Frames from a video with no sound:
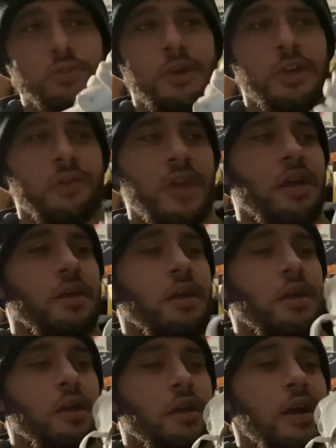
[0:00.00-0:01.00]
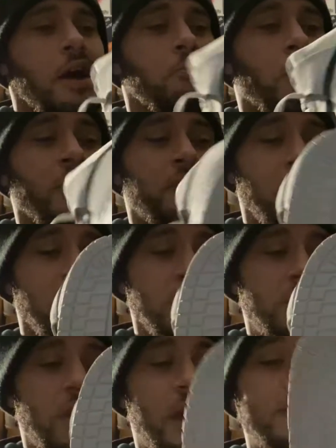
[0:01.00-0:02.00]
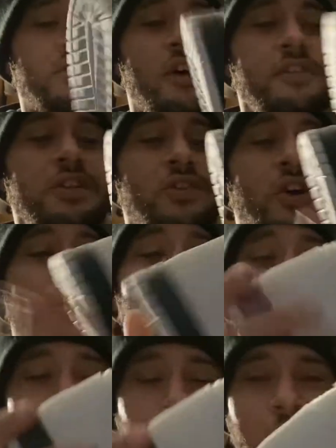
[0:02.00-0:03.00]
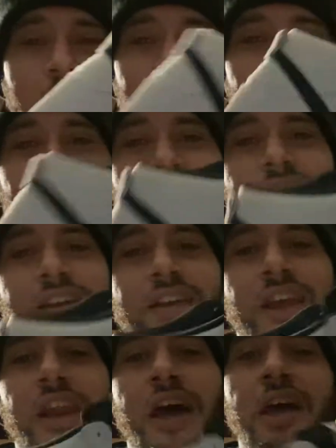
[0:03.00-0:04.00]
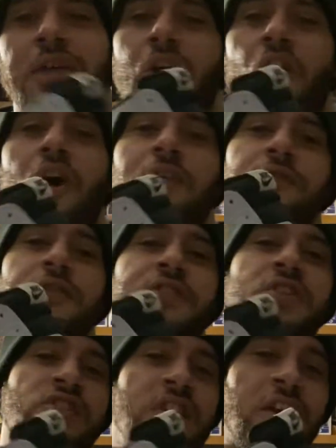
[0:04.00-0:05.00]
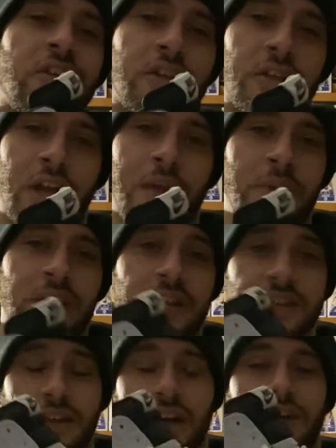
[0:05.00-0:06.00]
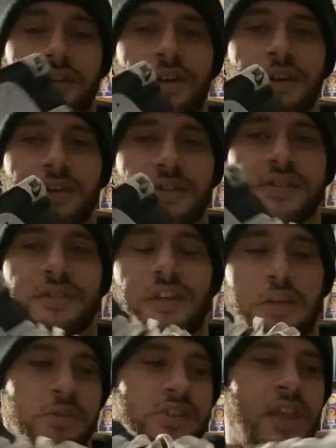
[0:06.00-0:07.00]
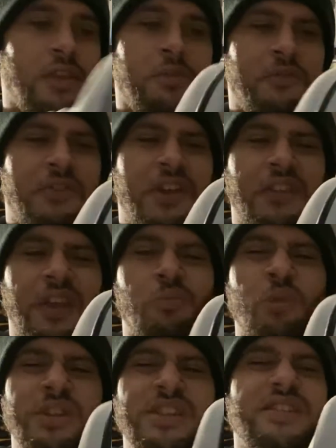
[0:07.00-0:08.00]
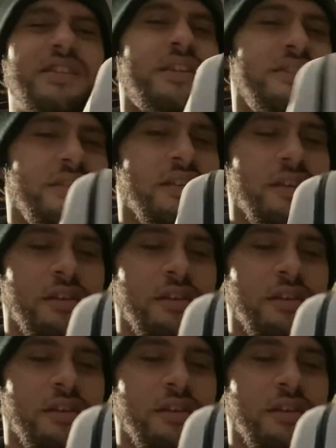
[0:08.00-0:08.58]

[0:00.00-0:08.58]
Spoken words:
I know that. I bought these. I saw these on GOAT, right? And I offered the seller. I made this. He was selling them for, I think, $160.